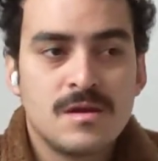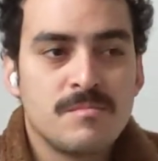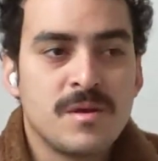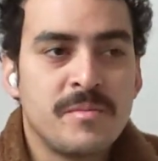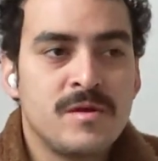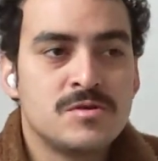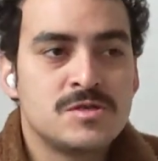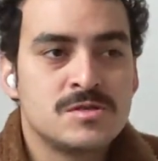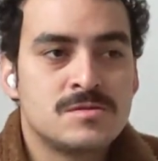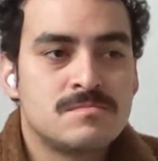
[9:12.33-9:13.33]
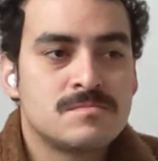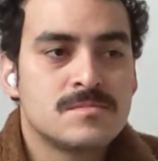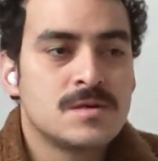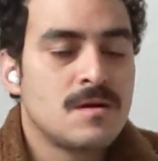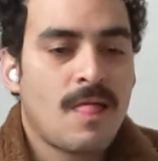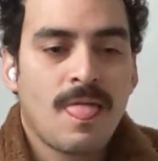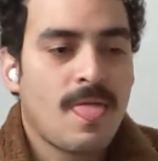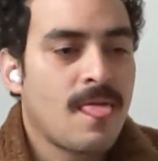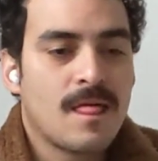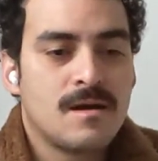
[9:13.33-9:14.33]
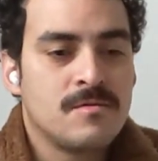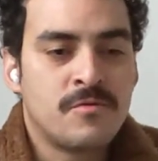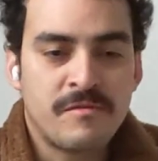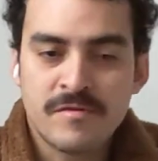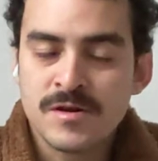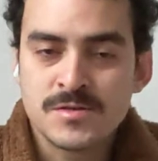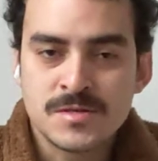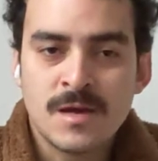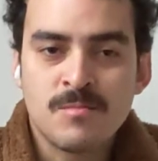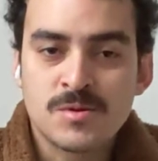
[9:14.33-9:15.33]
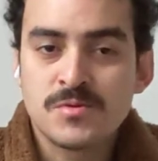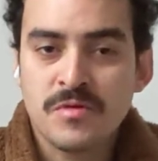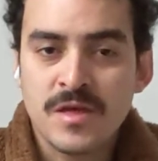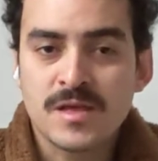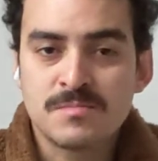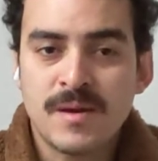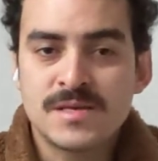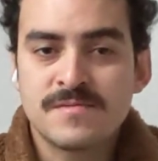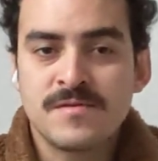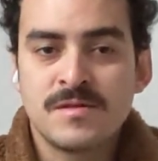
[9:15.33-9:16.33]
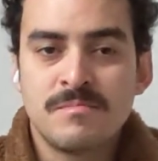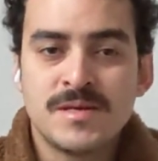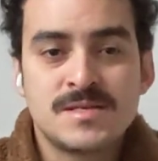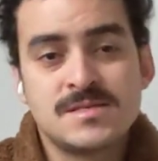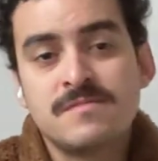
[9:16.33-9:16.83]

Maybe you should refer to them what you think is best for the business.